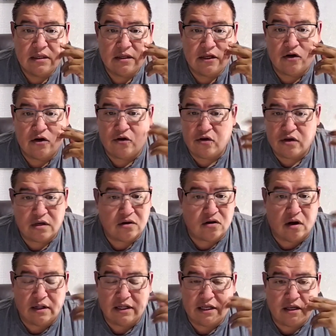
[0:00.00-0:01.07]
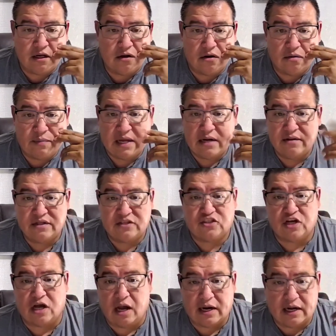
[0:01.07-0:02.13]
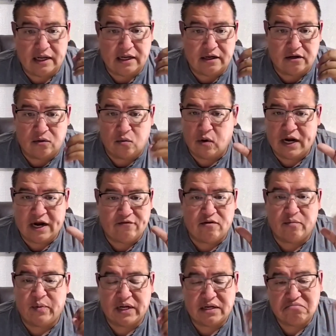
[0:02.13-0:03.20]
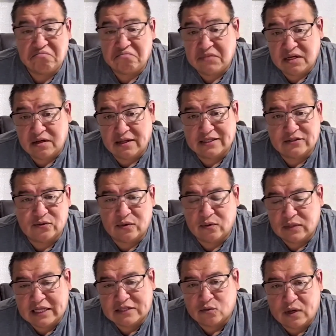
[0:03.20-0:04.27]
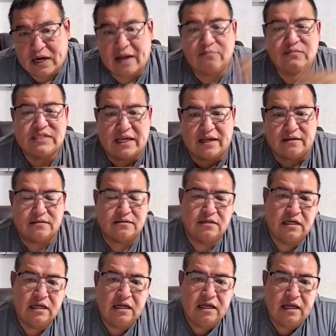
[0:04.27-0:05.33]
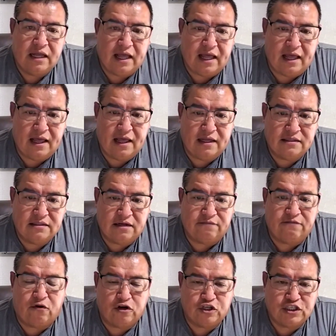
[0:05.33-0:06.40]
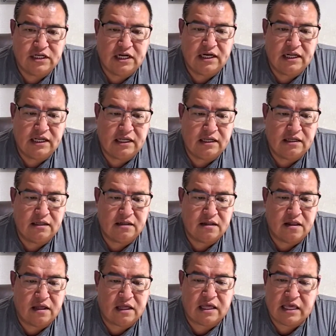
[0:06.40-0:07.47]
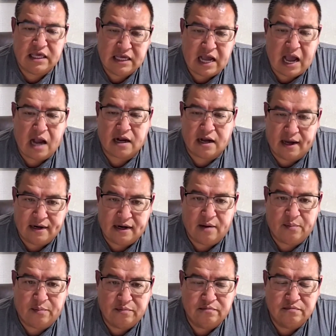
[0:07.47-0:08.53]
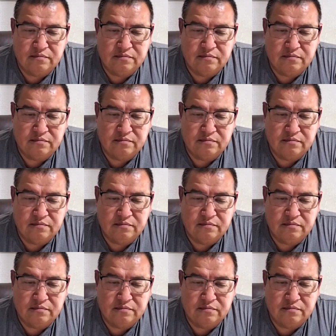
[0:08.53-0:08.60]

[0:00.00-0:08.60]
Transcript: You know, you can call it, you know, better than chocolate or whatever, but, you know, that's what I'm saying. And unfortunately, he got caught up